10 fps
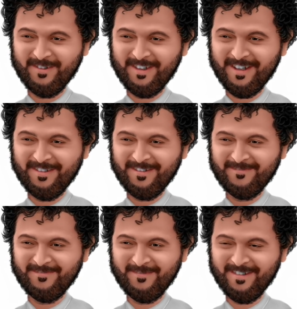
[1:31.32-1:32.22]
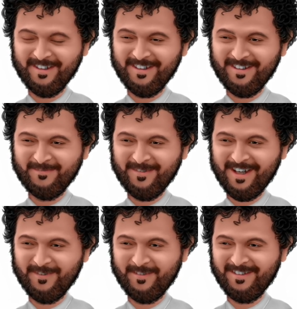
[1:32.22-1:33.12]
changing
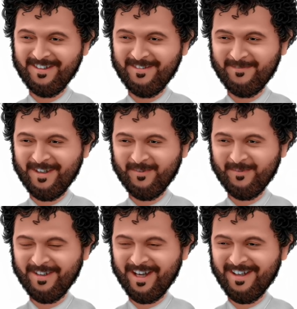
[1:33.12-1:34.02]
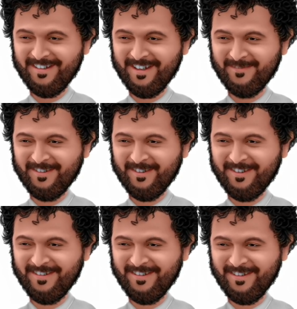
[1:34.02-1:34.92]
compared with the petrol tank and the
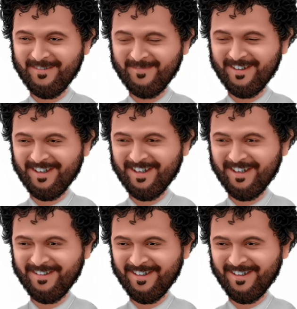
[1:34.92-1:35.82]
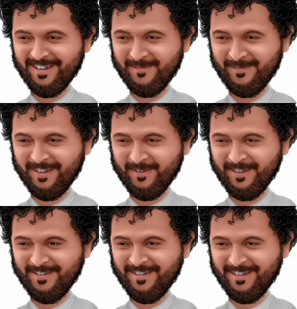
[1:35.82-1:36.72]
cooling system and the
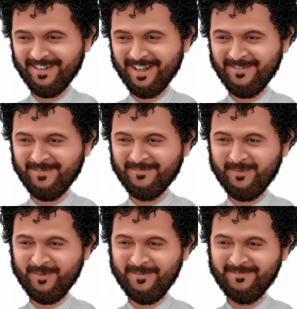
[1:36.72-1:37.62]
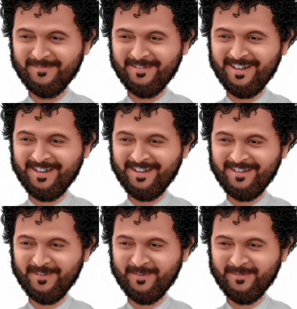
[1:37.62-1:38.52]
petrol engine that you had before.
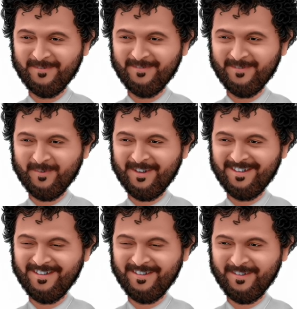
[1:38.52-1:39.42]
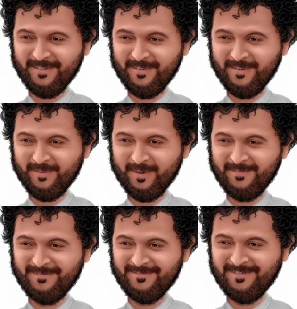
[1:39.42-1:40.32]
So what do you need to do?
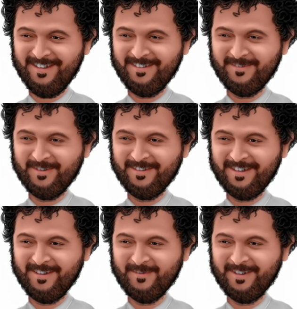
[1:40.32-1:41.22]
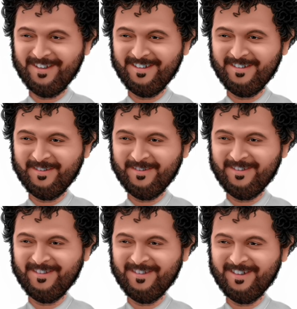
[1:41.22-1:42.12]
Well, the first thing you really need to do is
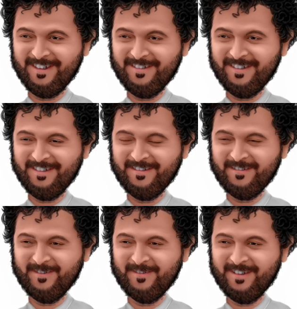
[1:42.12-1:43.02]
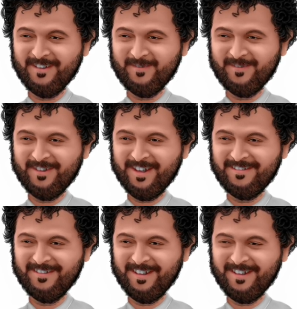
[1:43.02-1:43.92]
understand that if you're starting from
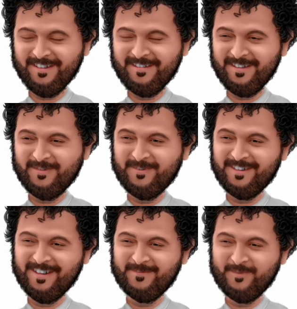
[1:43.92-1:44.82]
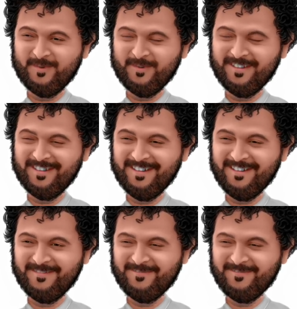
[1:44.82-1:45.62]
scratch, this will take more than a year.